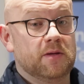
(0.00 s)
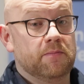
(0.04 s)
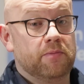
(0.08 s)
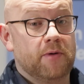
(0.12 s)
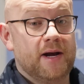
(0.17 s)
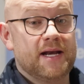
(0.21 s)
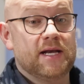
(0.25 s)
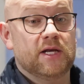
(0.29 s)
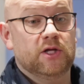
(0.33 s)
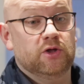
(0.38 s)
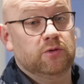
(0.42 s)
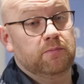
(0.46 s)
the
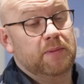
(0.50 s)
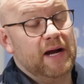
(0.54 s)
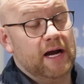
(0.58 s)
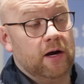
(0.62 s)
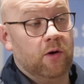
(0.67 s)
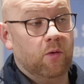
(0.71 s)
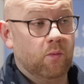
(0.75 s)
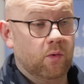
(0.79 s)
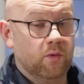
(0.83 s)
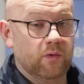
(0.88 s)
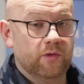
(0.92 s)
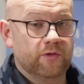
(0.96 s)
brand new
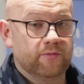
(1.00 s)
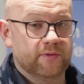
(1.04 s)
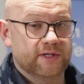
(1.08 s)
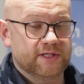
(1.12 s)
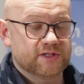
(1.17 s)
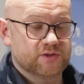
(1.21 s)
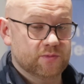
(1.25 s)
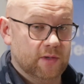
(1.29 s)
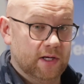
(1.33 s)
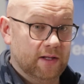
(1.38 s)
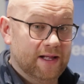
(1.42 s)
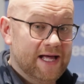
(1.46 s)
Powerwall
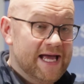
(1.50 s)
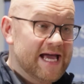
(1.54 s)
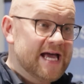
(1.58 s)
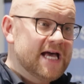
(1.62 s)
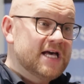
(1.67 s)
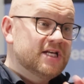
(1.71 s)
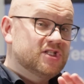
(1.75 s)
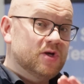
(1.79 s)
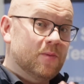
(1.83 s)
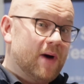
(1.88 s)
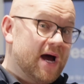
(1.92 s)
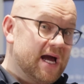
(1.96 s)
3 as well.
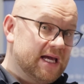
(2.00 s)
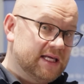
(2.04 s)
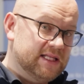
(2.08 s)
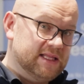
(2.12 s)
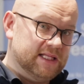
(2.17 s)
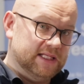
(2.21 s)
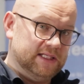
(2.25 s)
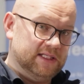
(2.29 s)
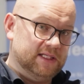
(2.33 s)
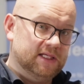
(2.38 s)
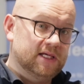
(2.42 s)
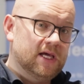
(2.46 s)
So I
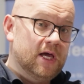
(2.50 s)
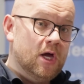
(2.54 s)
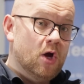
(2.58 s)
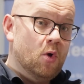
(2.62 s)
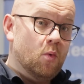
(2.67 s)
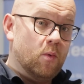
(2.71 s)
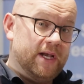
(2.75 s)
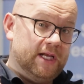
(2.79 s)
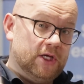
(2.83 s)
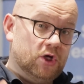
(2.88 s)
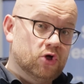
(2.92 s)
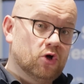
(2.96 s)
think
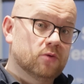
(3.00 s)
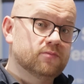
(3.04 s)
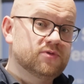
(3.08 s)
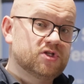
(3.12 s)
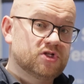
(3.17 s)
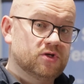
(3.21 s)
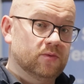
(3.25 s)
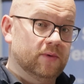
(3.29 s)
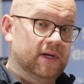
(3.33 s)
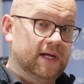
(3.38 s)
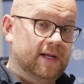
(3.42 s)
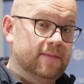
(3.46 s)
when it
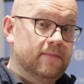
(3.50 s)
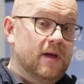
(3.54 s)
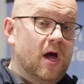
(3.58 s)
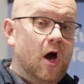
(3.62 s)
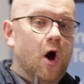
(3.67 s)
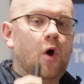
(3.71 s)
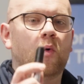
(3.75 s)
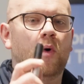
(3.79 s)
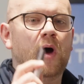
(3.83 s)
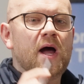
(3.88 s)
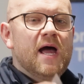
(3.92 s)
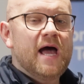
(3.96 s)
comes to it,
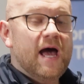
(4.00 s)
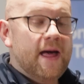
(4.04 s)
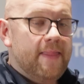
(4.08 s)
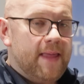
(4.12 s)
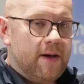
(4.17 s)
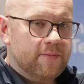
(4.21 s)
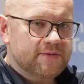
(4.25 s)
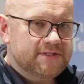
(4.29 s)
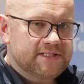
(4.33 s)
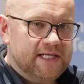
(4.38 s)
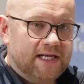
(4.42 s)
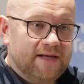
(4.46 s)

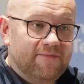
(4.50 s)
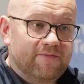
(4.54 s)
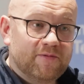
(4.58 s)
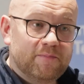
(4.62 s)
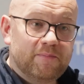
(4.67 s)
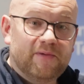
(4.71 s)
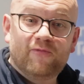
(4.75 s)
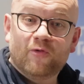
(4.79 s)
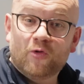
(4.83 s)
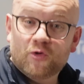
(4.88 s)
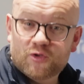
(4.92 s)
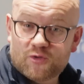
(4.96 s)
and that was
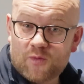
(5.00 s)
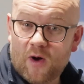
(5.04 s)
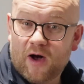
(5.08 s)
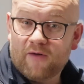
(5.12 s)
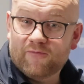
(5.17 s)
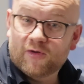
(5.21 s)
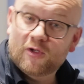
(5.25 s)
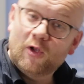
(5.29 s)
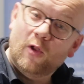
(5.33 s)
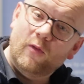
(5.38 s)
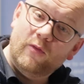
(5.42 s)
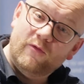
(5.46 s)
delivered before
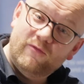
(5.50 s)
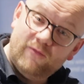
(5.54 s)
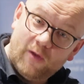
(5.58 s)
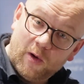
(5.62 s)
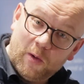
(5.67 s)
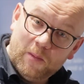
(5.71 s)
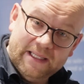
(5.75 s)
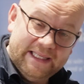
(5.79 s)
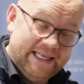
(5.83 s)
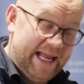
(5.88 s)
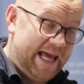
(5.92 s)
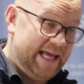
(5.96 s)
12 o'clock the
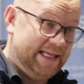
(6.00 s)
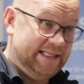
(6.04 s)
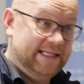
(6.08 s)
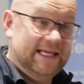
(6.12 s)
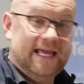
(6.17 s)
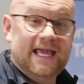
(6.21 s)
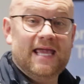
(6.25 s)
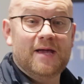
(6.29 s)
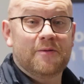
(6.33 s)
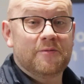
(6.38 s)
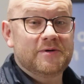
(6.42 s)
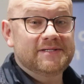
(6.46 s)
following day.
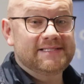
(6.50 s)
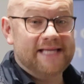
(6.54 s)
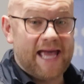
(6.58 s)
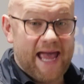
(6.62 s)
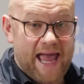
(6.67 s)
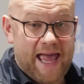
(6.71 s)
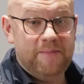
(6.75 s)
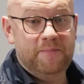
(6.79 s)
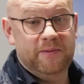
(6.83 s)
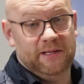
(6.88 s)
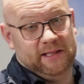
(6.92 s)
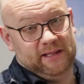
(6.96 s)
It was
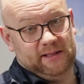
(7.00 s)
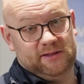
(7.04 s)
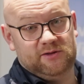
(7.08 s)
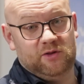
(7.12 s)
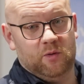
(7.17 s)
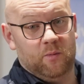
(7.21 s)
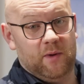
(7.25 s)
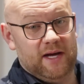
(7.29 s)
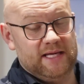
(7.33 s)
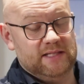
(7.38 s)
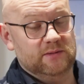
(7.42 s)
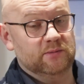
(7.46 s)
epic
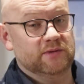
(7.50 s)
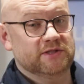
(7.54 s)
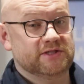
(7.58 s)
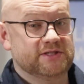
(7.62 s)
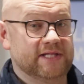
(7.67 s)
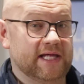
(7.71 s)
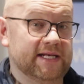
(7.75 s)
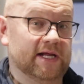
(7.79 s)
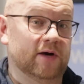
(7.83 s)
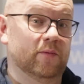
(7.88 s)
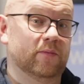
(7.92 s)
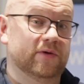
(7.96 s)
the way in
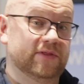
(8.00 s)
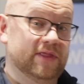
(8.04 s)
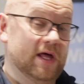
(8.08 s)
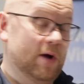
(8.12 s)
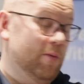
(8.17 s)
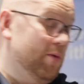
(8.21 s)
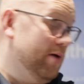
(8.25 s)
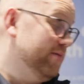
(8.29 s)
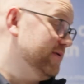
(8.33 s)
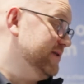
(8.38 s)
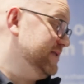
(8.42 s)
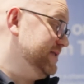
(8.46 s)
which they dealt with
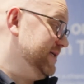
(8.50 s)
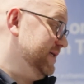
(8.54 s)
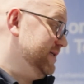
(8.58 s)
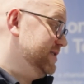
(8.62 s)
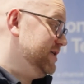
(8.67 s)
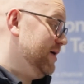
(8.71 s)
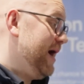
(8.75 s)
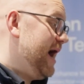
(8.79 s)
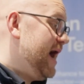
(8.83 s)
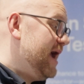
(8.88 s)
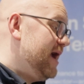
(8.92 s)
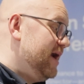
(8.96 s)
their warranty.
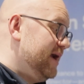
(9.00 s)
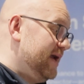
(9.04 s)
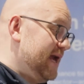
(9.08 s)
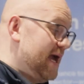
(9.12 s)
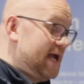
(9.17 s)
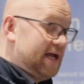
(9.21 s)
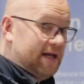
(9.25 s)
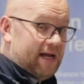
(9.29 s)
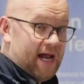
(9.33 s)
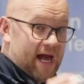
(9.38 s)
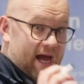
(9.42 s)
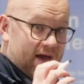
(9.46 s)
So I,
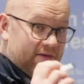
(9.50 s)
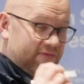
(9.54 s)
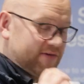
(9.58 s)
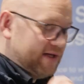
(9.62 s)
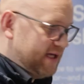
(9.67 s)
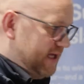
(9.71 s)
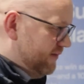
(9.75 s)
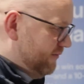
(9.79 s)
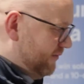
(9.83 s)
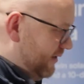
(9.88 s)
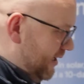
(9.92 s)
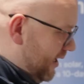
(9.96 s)
again, have
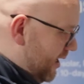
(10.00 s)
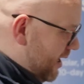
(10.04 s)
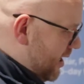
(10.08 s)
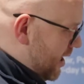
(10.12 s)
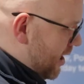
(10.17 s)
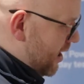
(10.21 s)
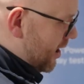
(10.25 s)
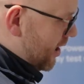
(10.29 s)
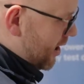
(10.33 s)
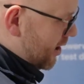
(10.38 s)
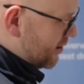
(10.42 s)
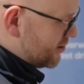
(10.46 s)
to give it
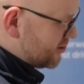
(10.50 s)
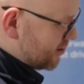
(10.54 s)
a